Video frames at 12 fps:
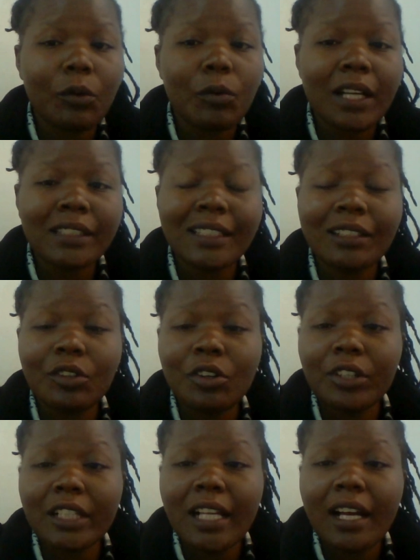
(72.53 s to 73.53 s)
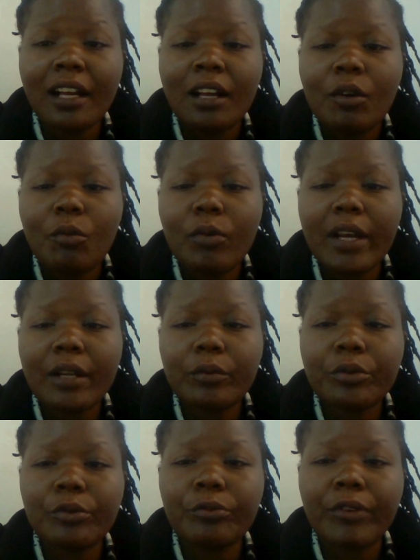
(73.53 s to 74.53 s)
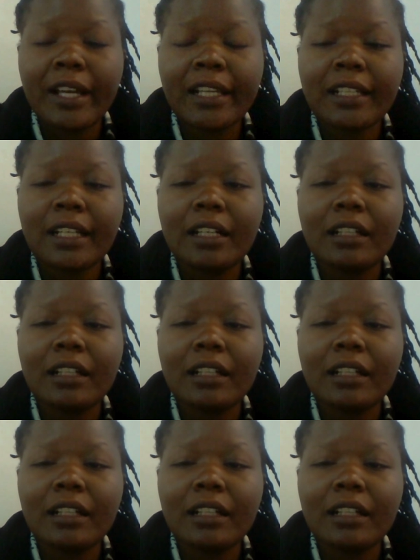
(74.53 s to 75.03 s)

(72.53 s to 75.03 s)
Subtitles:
are quite annoyed when you find, the